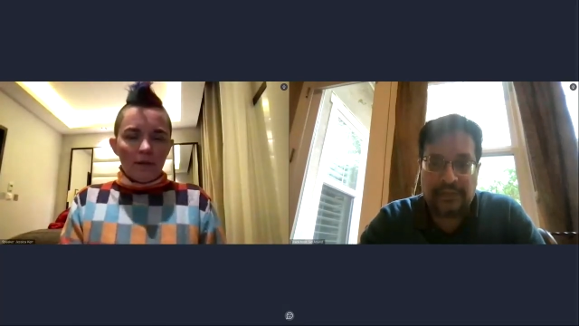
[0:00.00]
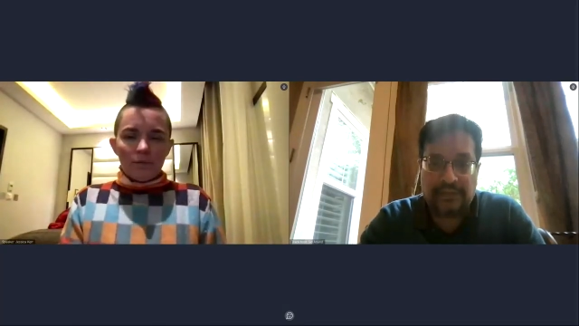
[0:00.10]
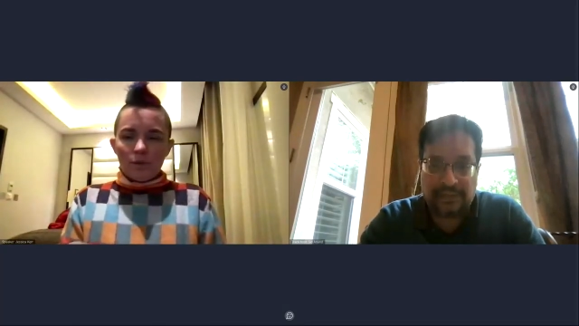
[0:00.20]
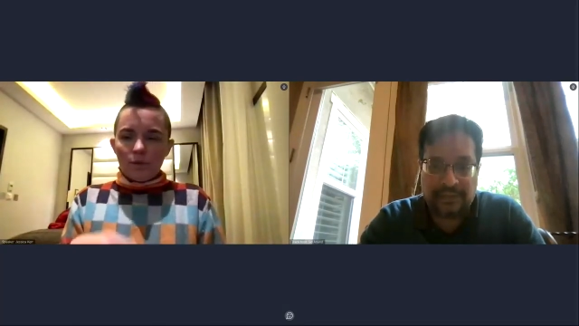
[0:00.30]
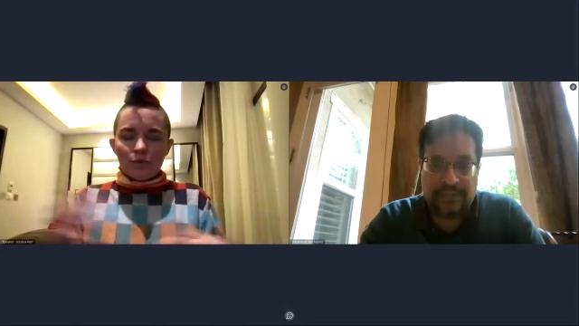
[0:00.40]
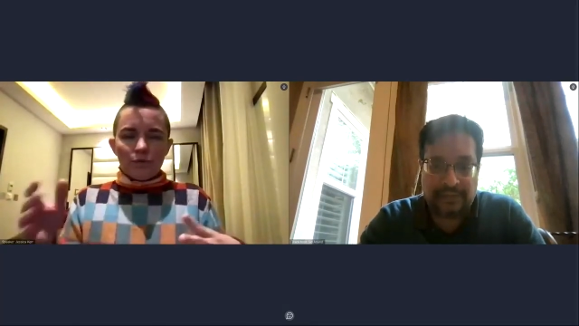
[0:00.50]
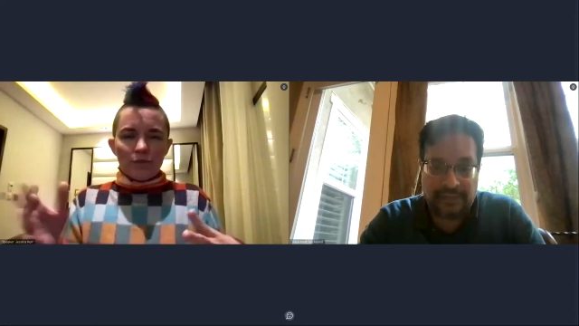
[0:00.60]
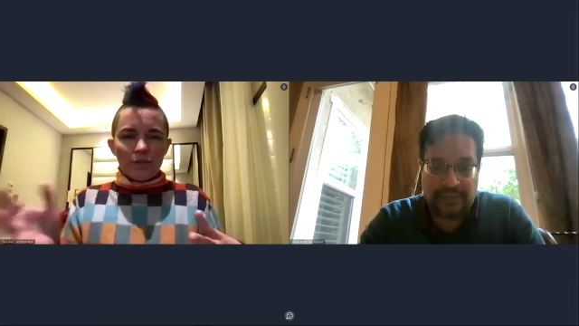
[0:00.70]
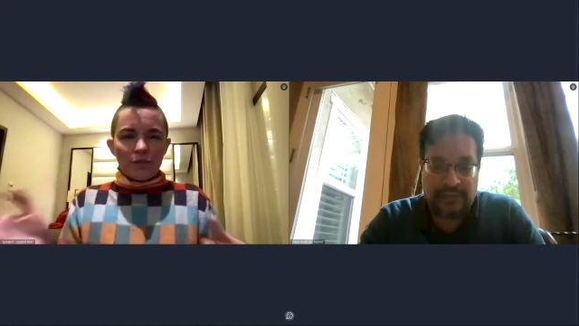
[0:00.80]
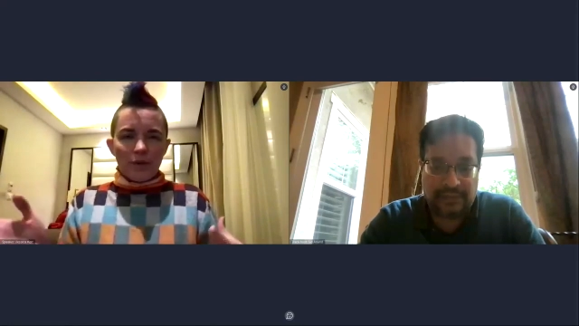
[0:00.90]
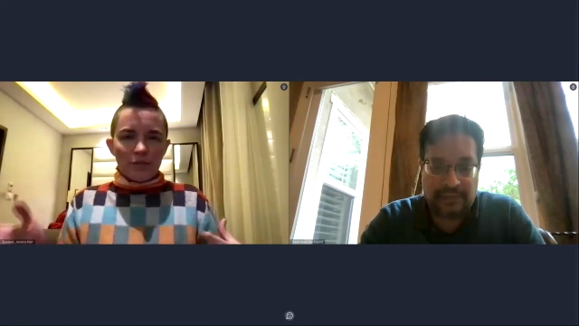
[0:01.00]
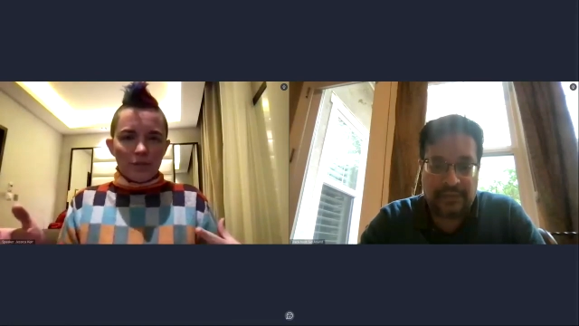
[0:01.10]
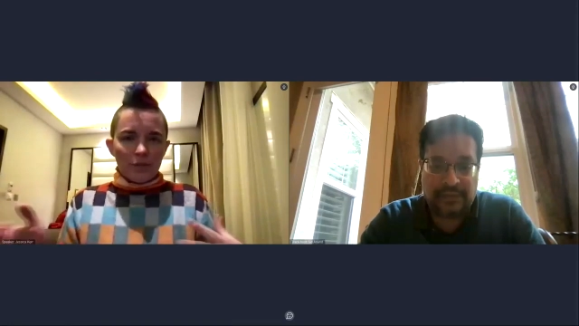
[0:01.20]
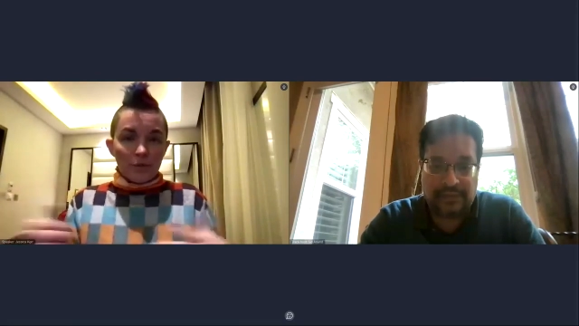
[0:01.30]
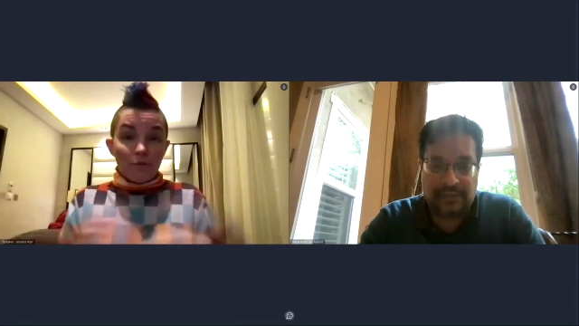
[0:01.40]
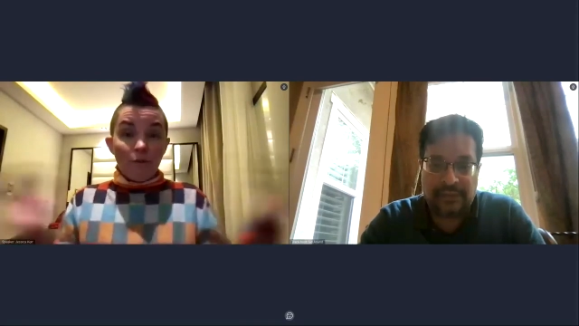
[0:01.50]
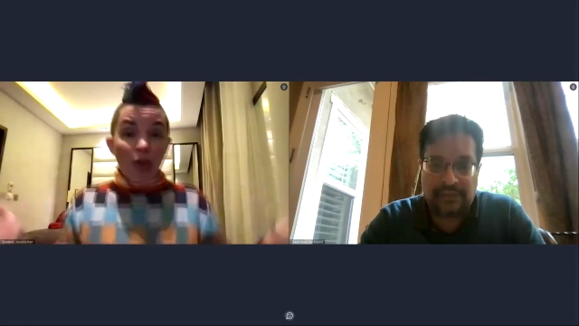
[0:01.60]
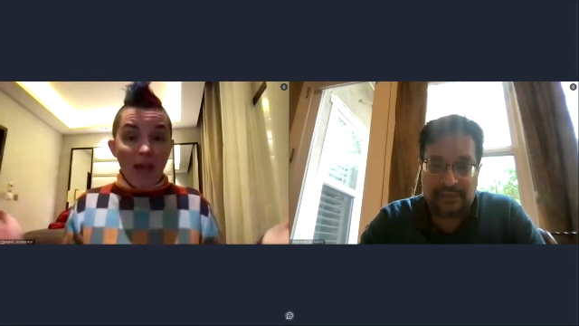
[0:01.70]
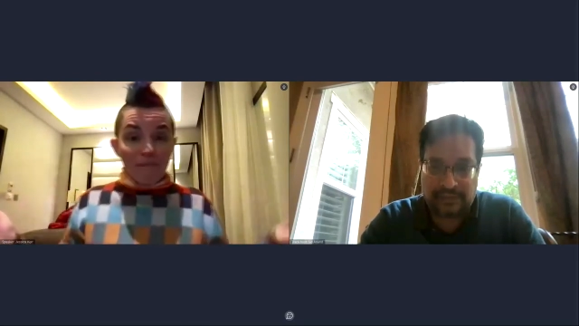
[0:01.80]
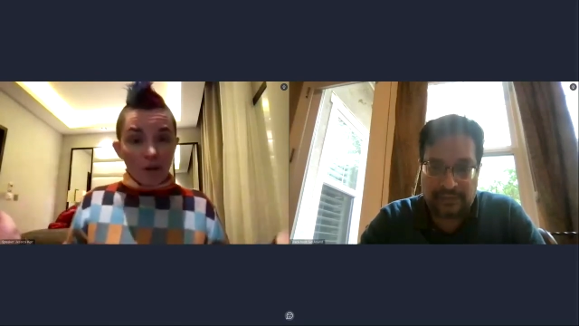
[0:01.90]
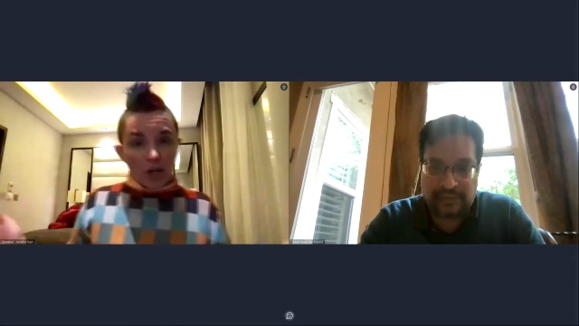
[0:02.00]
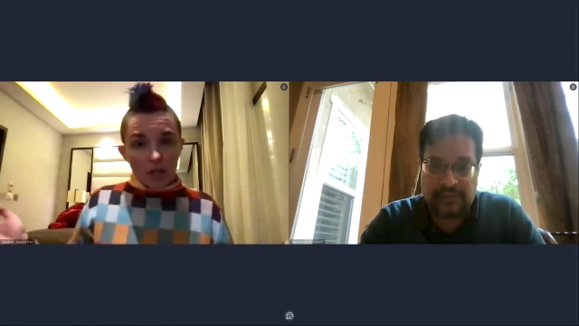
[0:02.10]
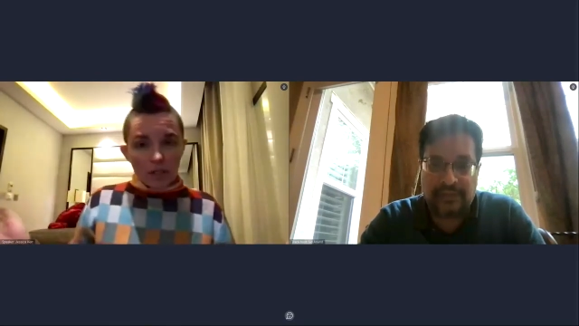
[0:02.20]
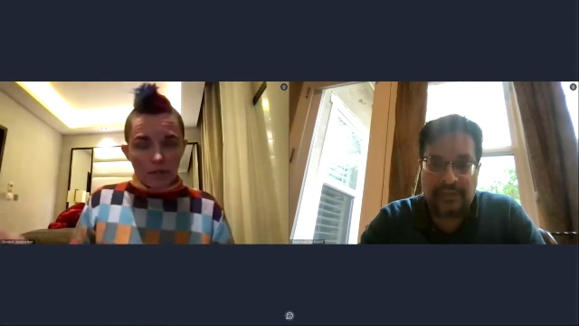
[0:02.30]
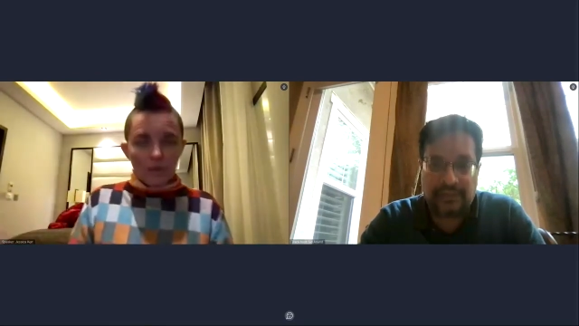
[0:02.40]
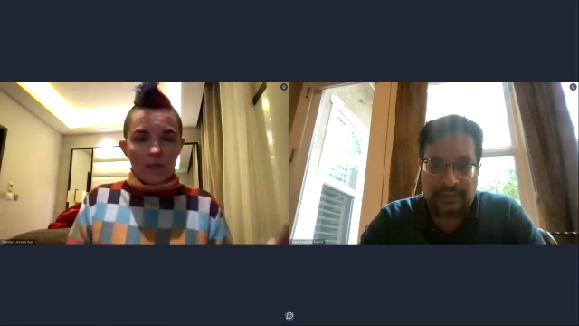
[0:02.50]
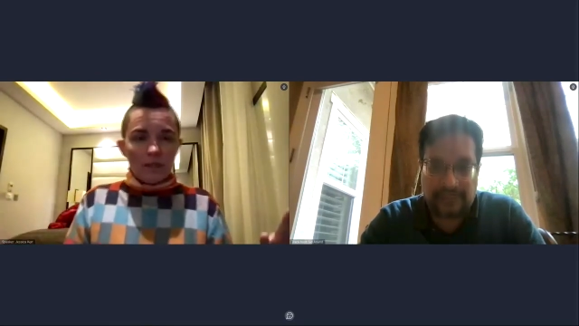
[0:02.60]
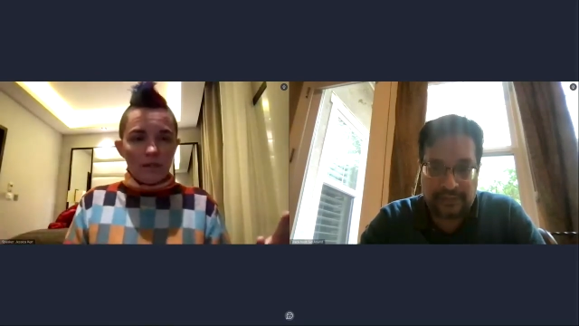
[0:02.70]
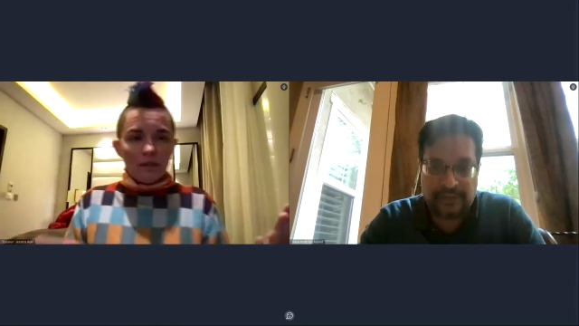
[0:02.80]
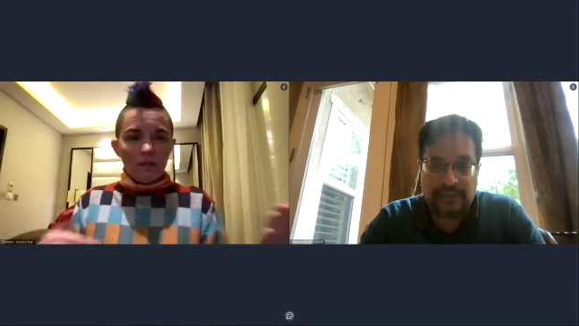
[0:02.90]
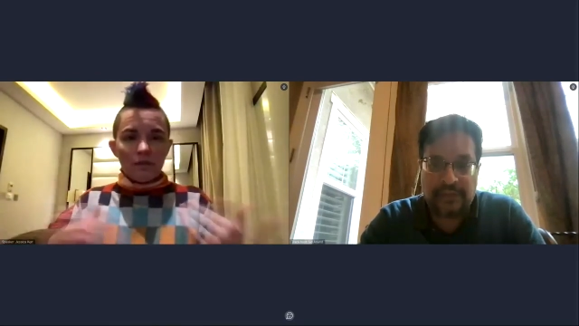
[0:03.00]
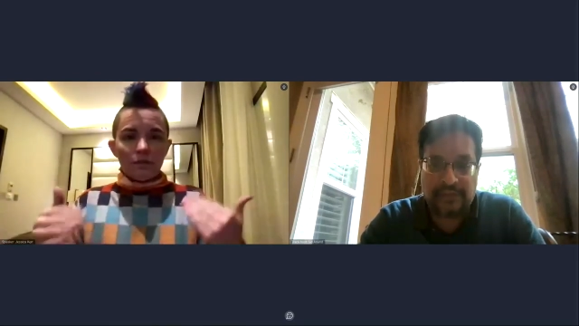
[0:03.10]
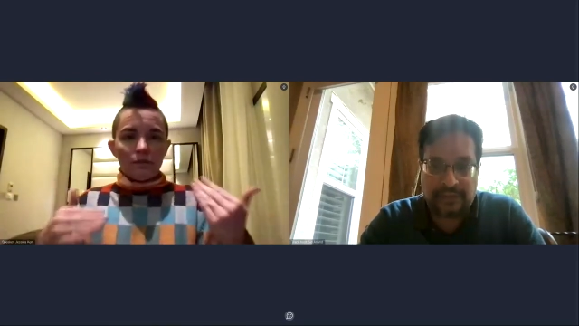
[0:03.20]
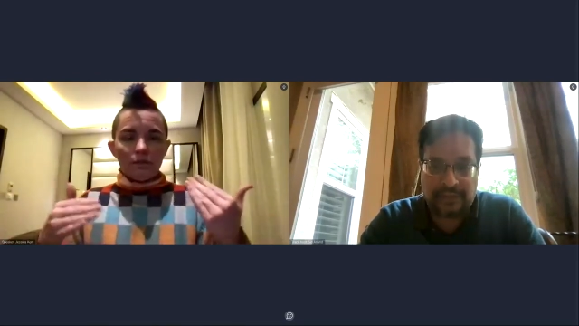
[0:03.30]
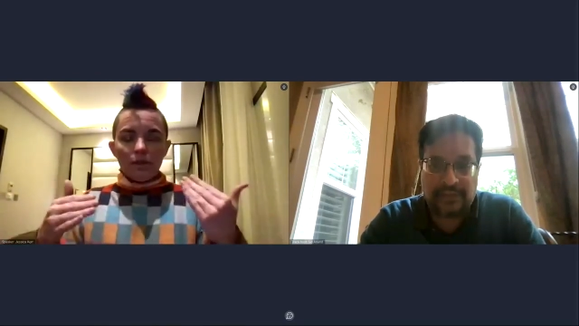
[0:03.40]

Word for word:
Speaker 1: Um, so mm-hmm. those results are actually stored forever, so that your